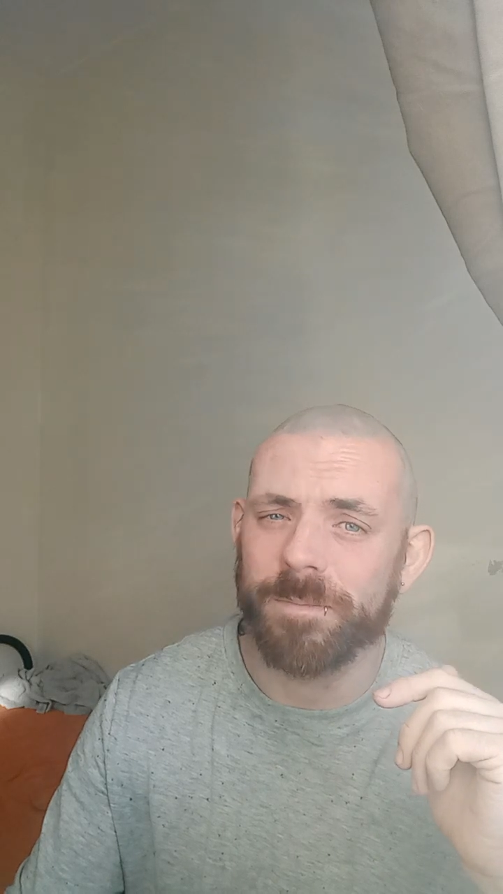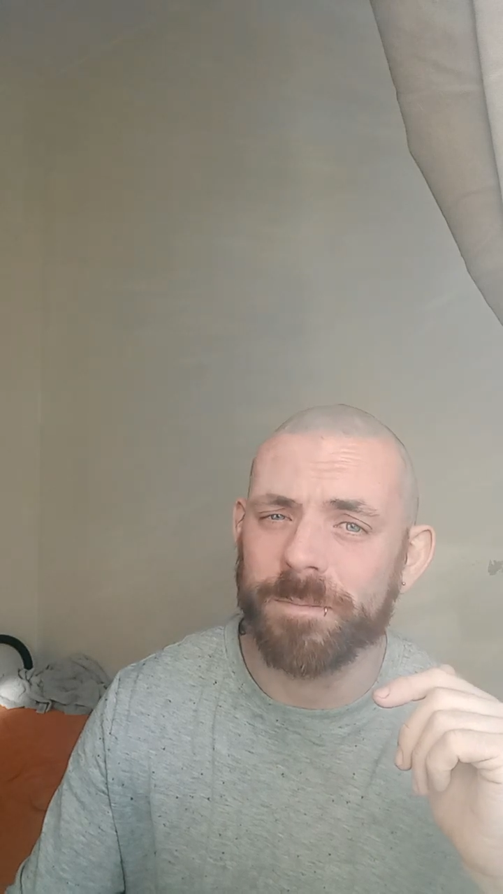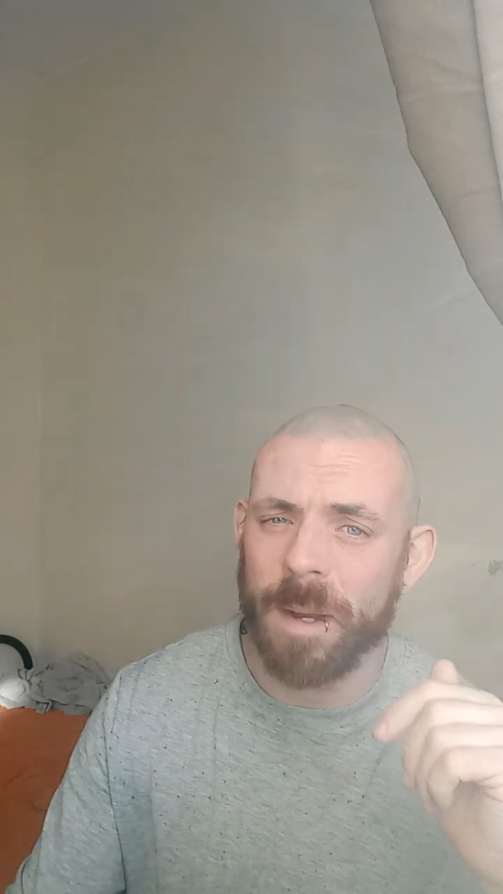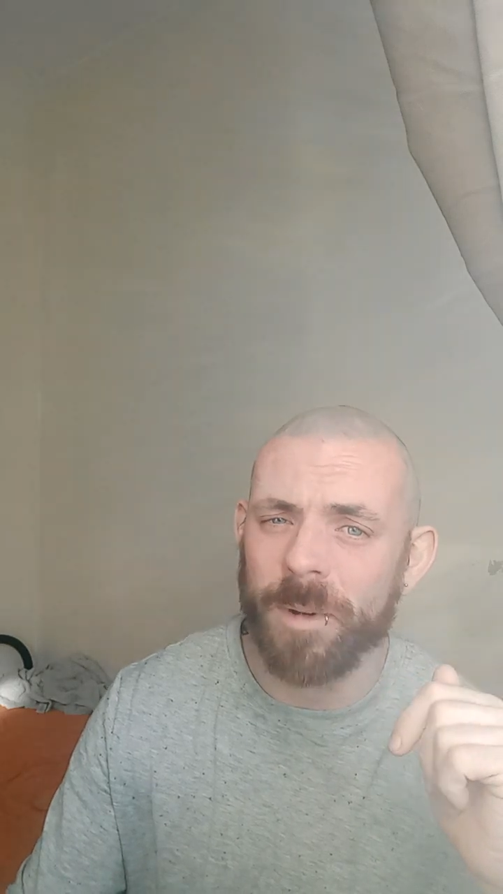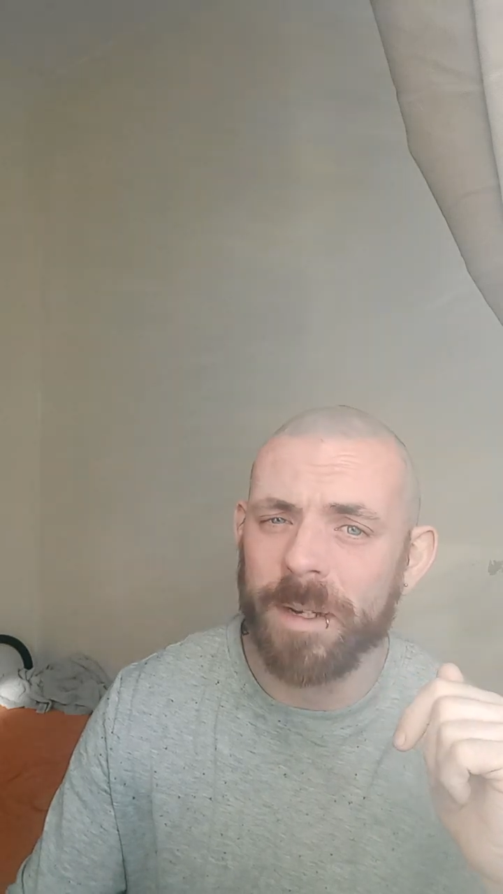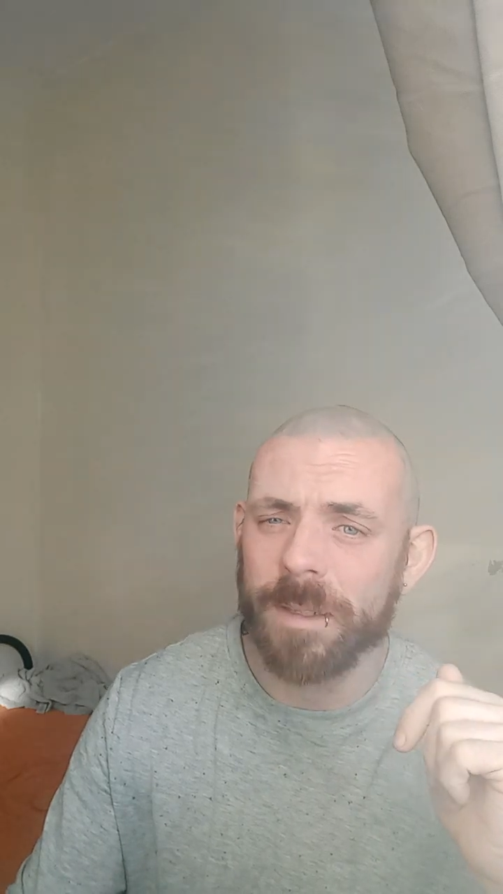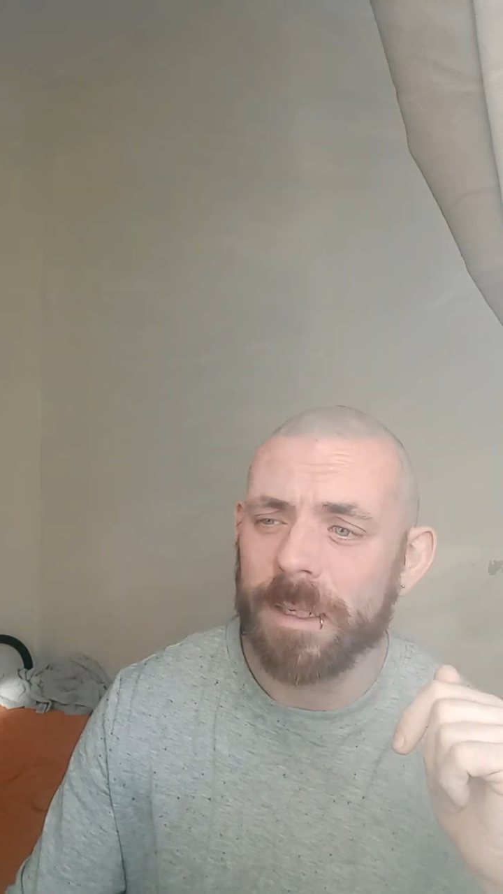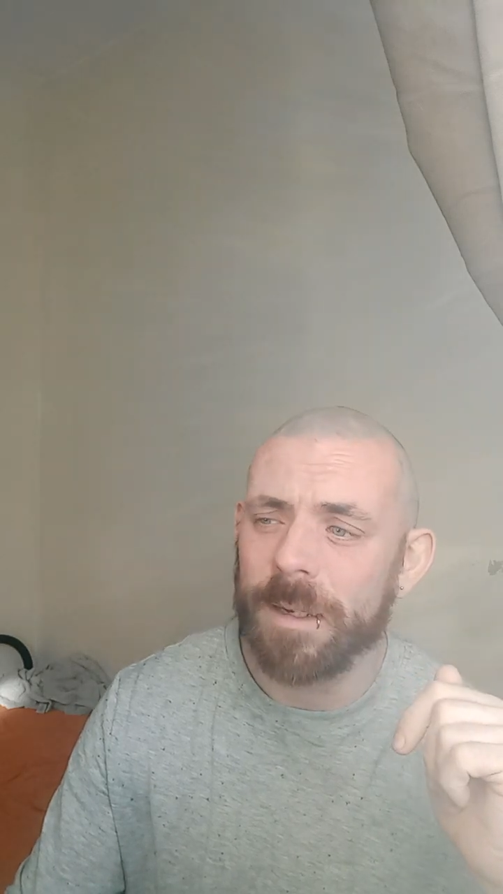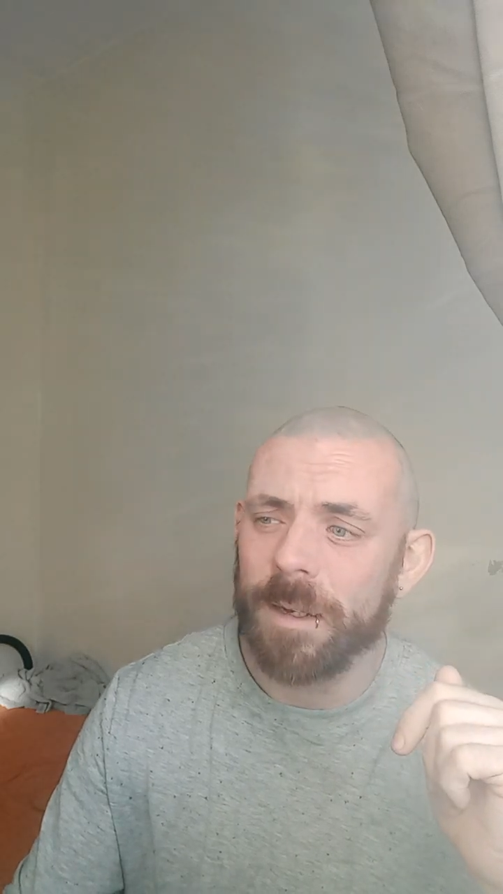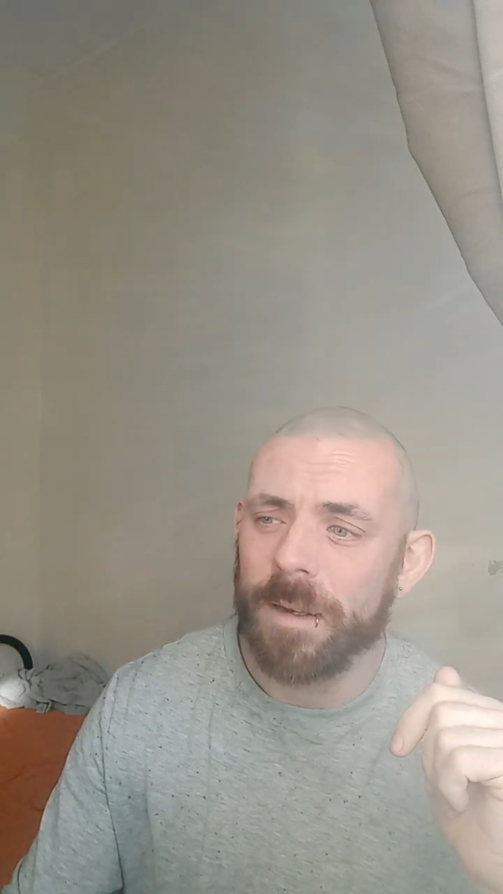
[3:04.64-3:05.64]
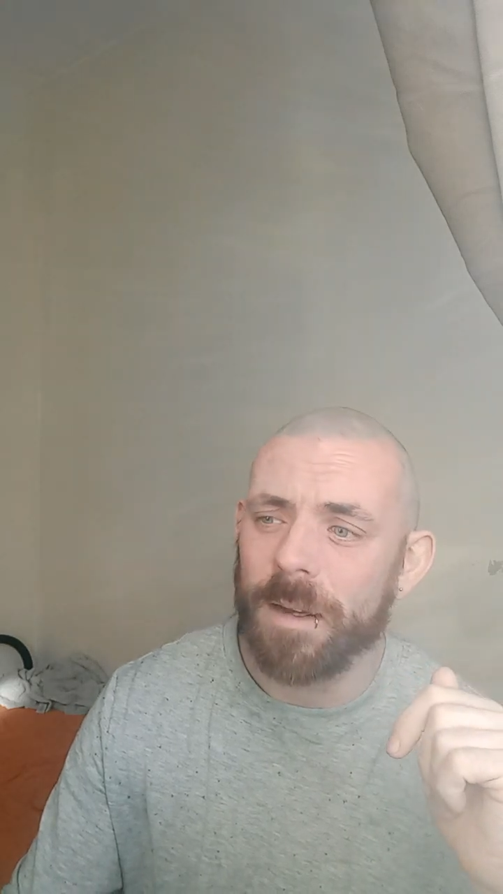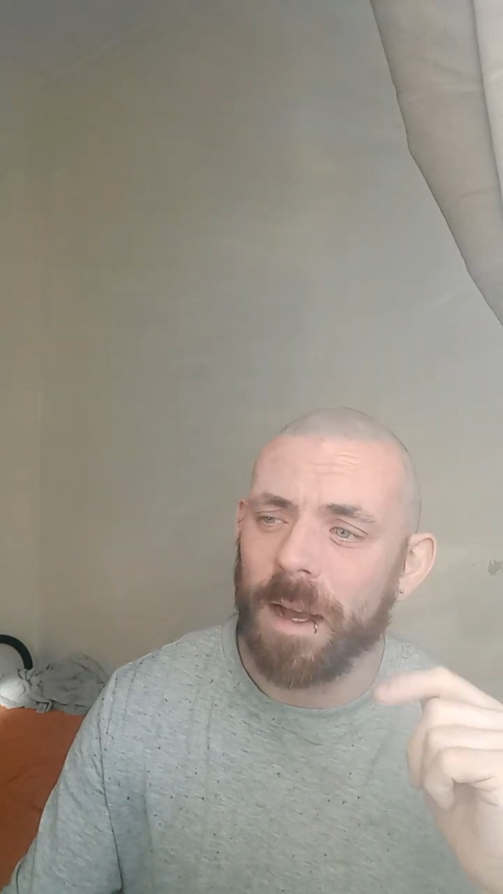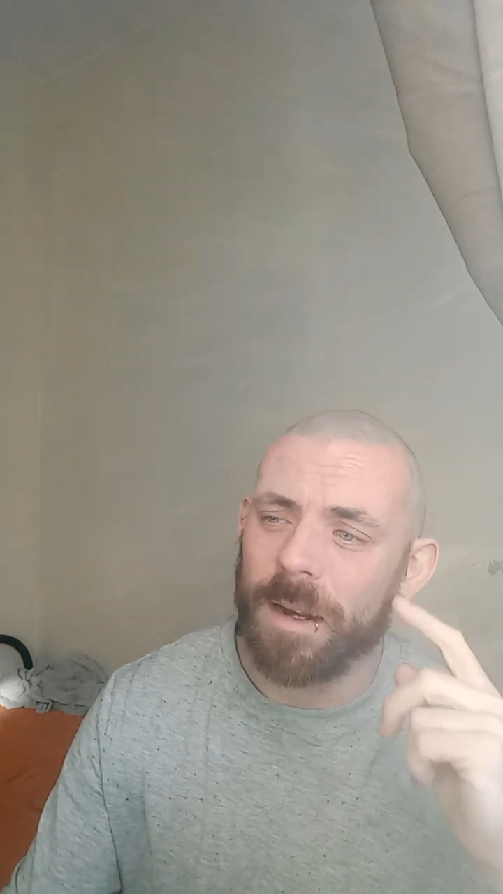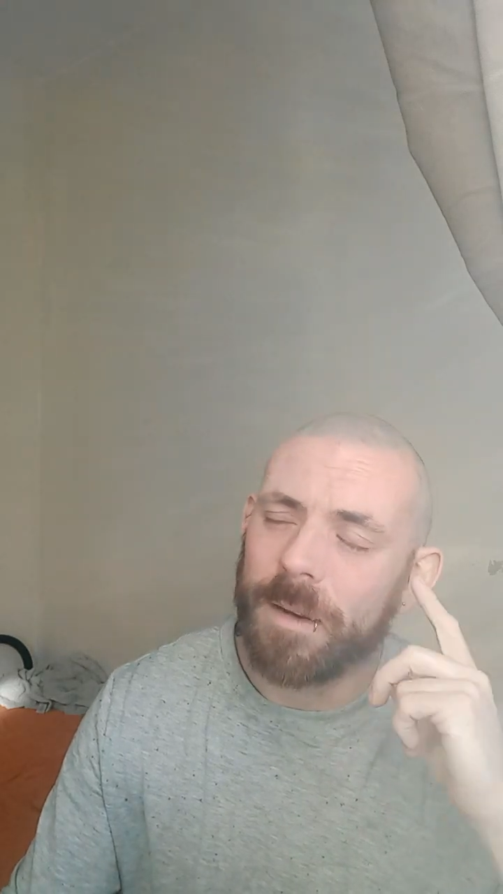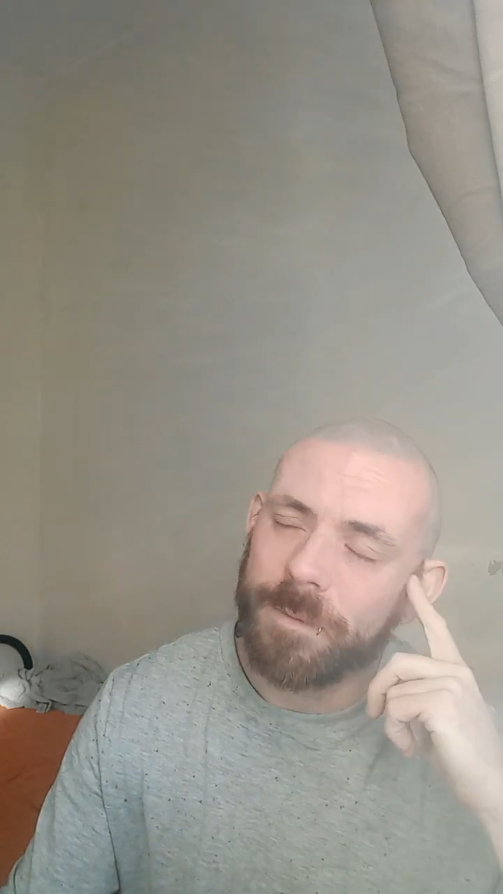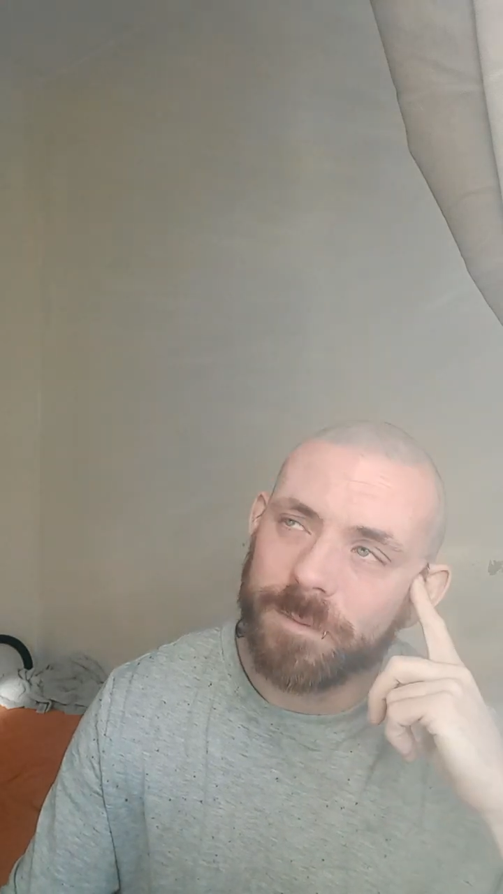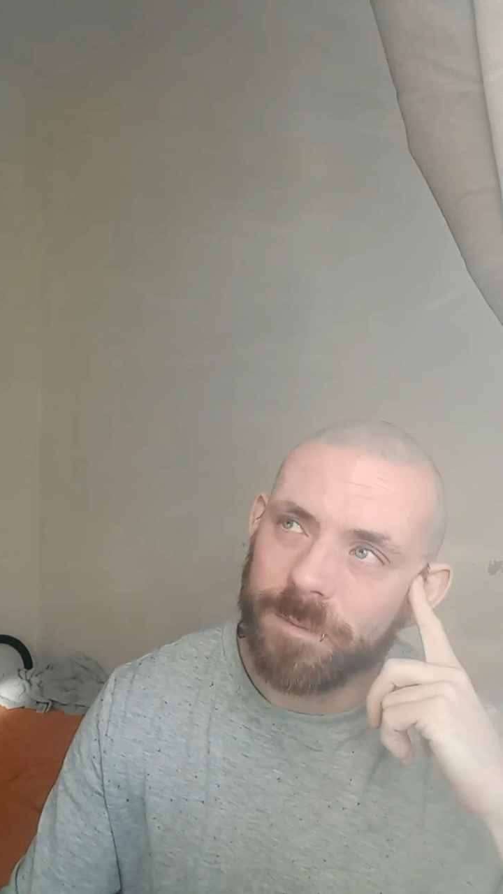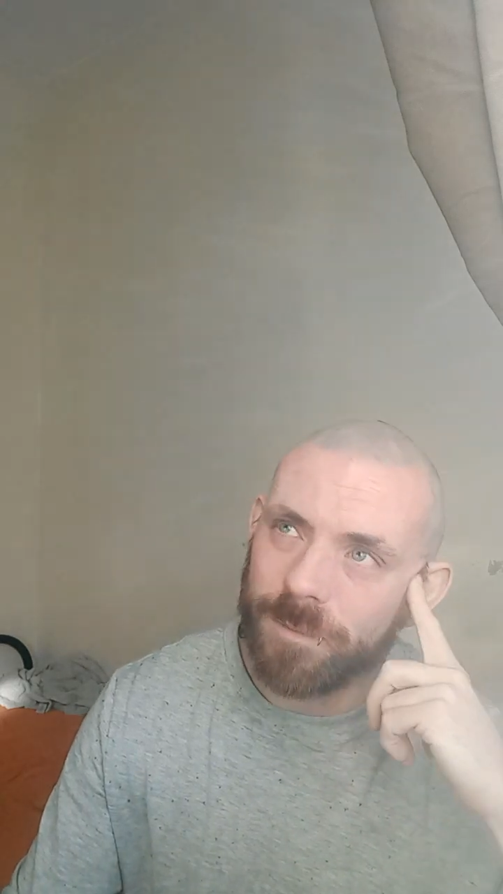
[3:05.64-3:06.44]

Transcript: memory, and I'm